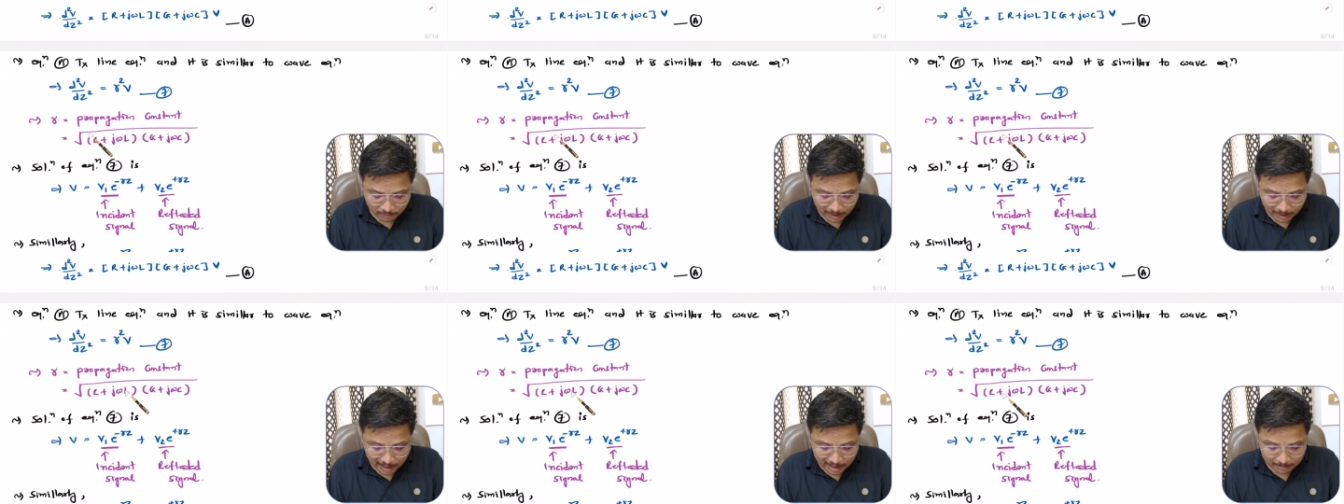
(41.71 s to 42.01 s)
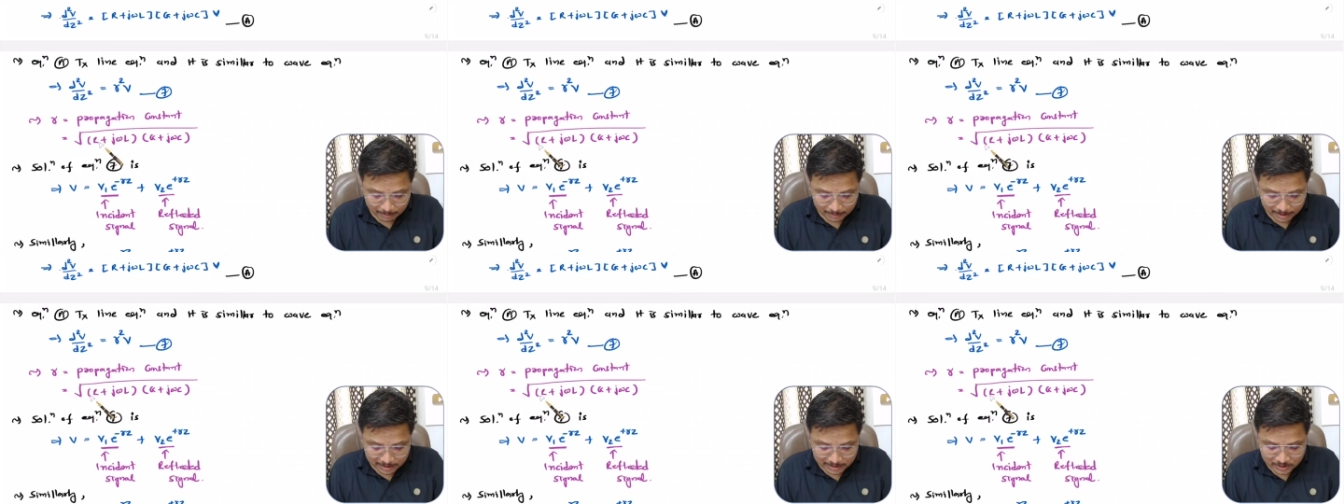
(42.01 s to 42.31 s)
r
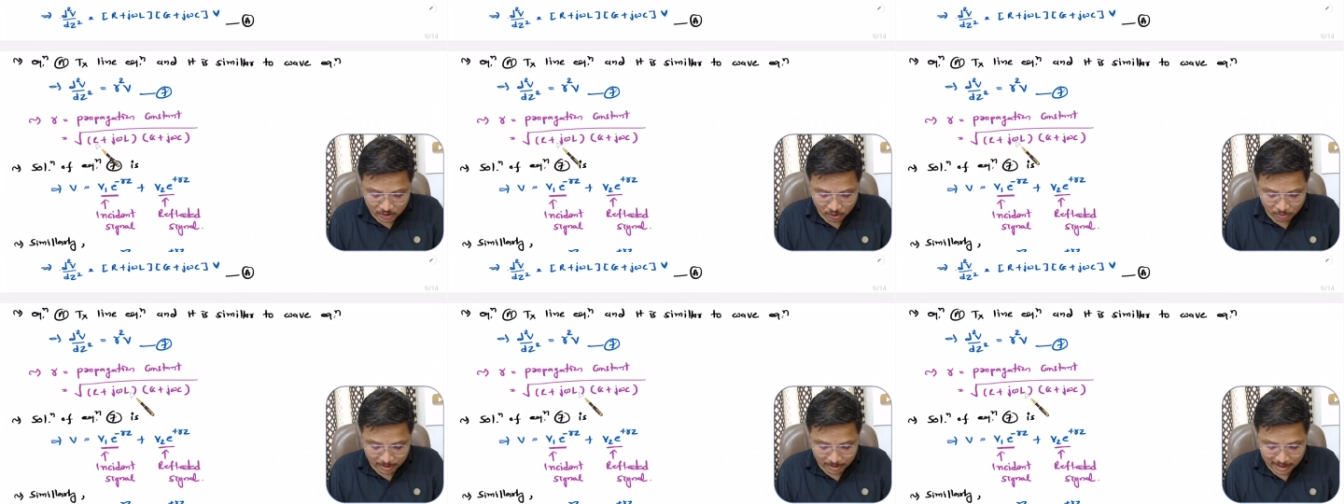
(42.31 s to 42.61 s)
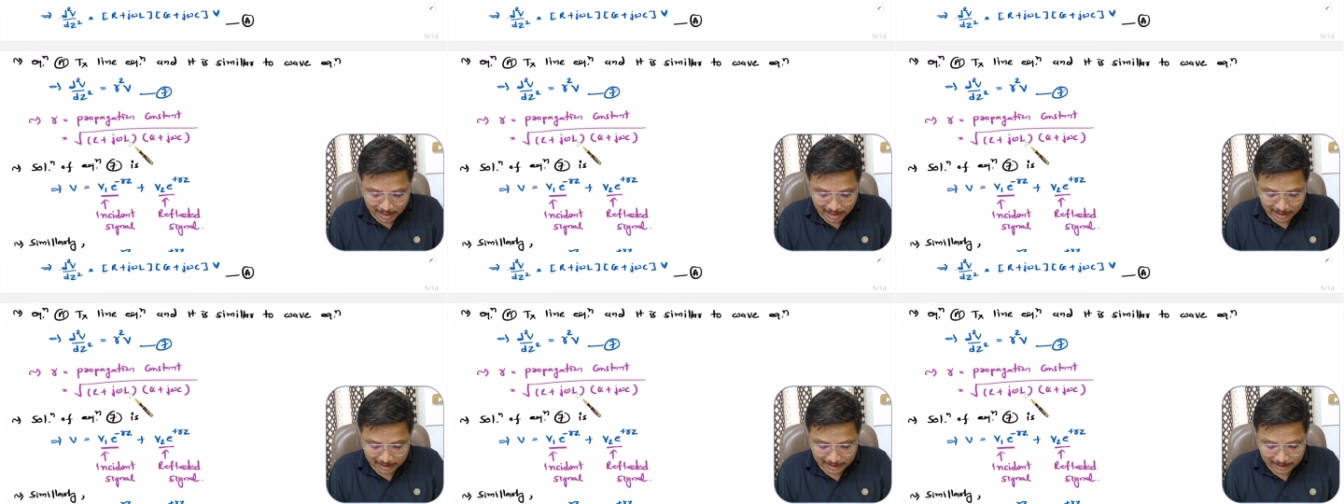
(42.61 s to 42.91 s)
plus j
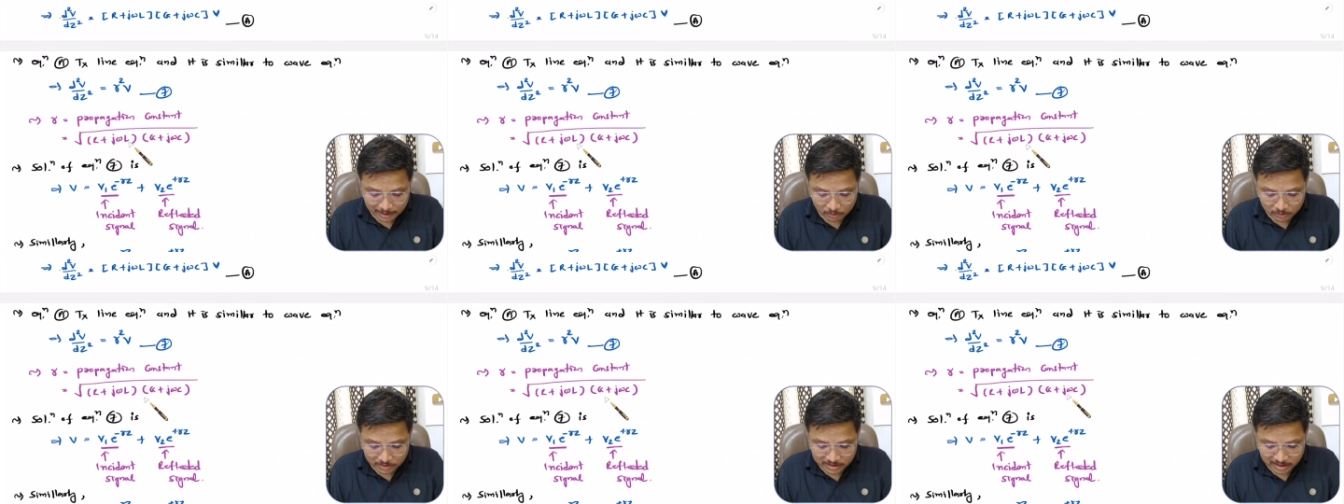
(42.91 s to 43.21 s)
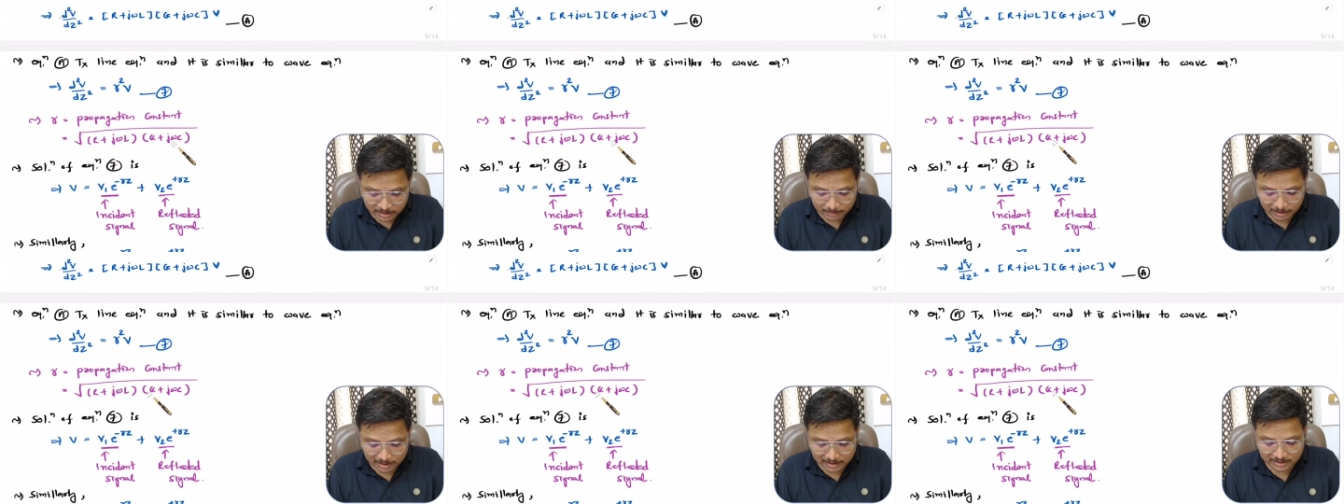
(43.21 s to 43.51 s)
omega l into g
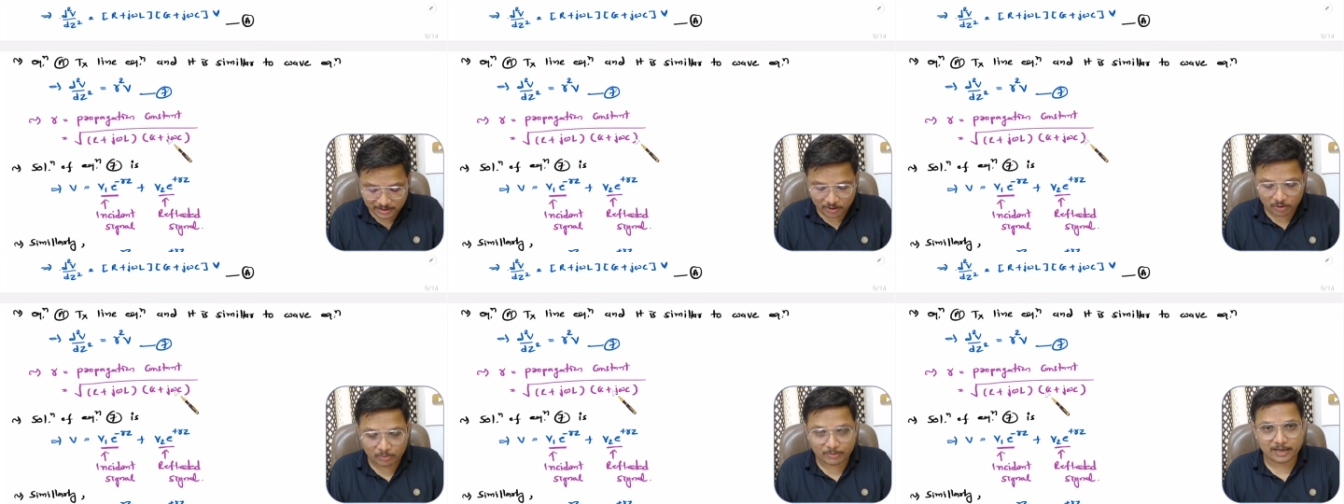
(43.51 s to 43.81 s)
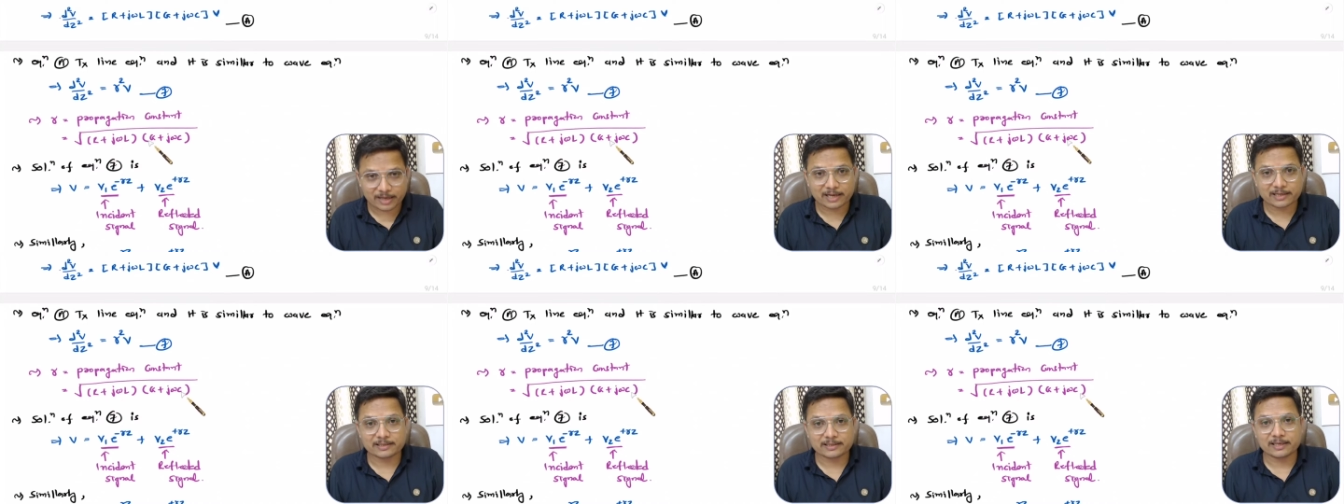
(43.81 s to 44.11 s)
plus j
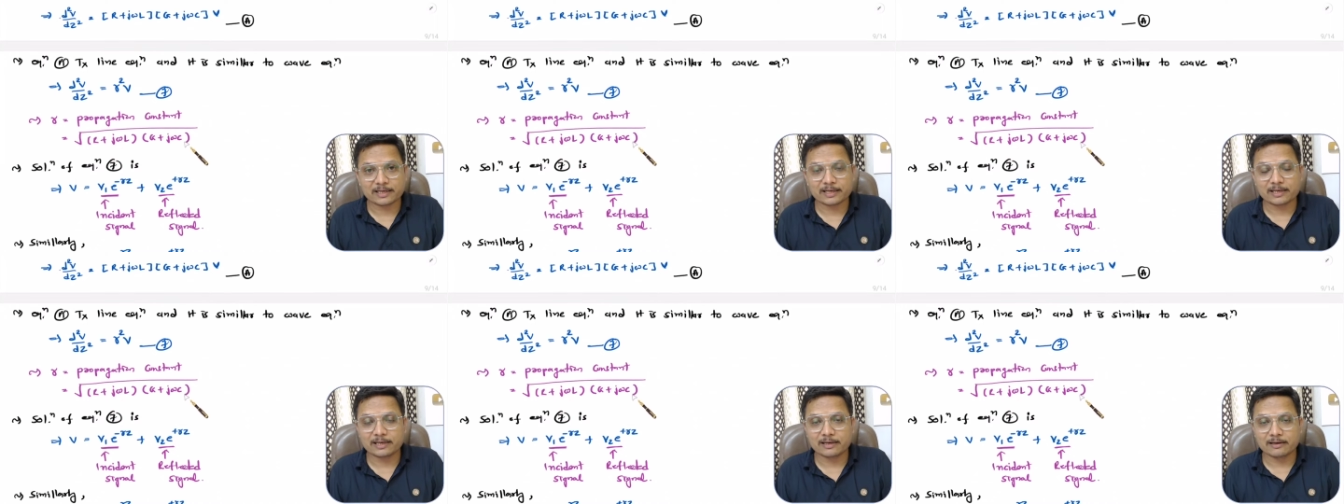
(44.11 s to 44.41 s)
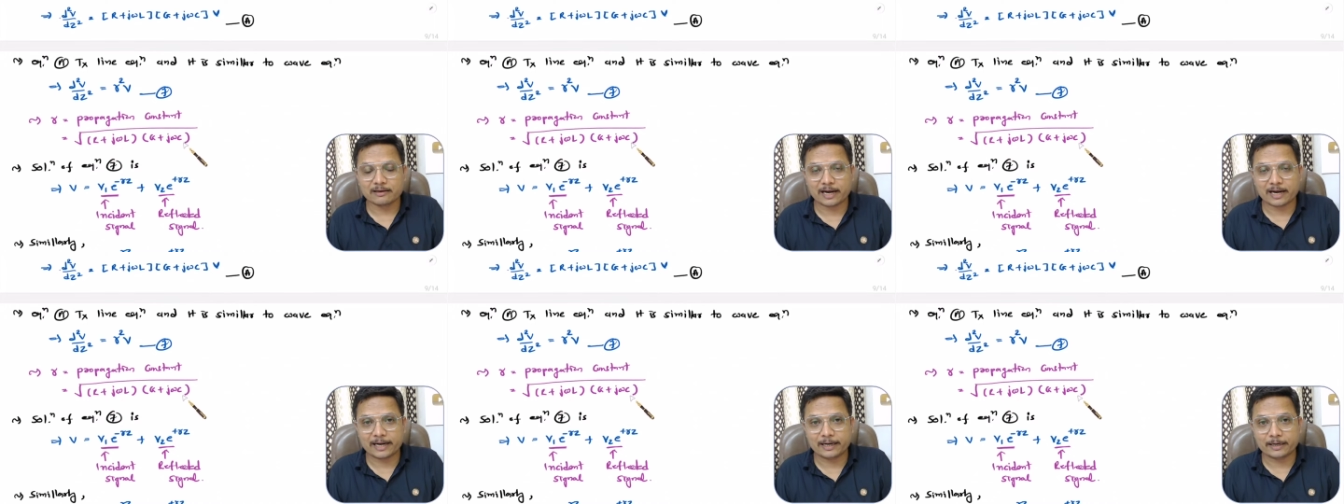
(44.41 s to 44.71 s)
omega c
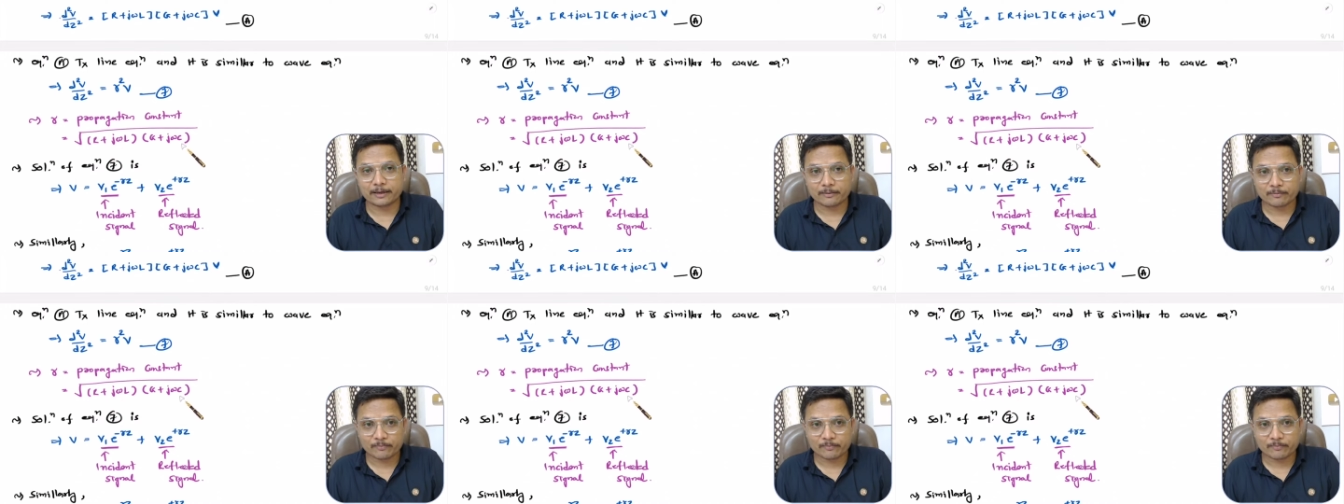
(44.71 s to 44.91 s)
right